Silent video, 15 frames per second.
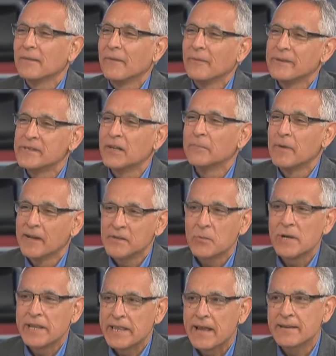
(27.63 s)
We serve about
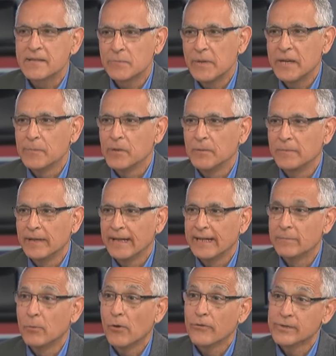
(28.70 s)
20,000 people
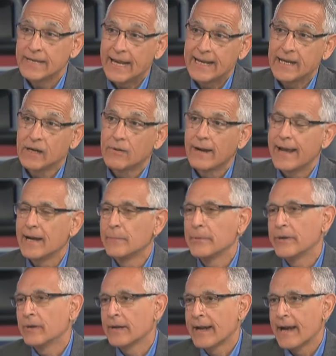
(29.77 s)
in both San Diego and
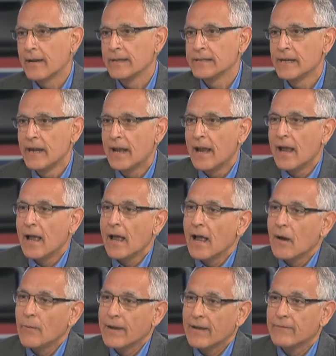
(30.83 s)
Imperial counties.
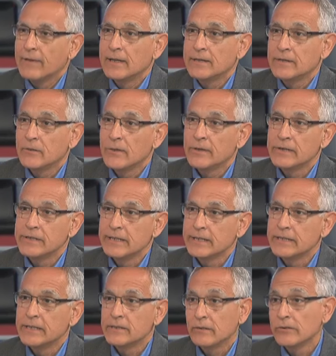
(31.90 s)
We have
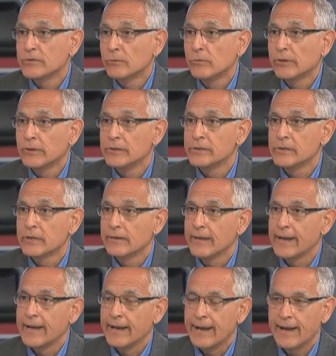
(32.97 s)
260 social workers
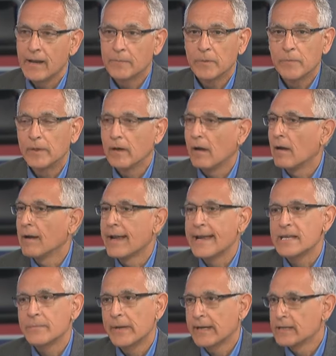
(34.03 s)
that help them in all
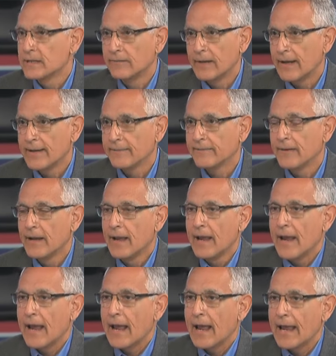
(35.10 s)
aspects of life,
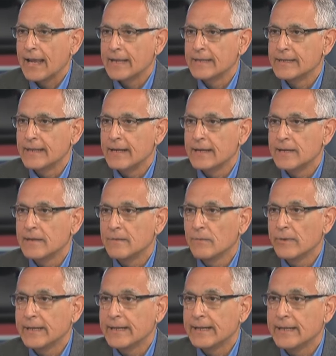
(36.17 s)
and
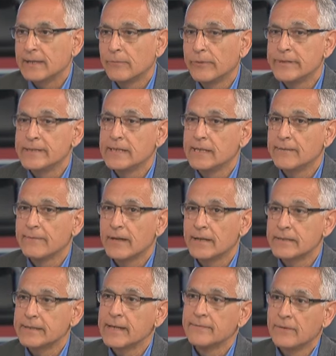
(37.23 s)
we receive
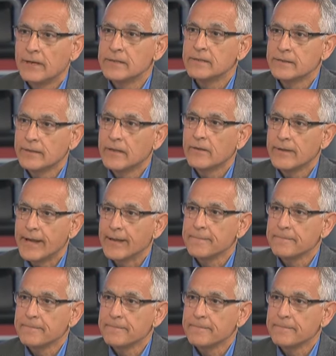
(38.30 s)
state funds to do that.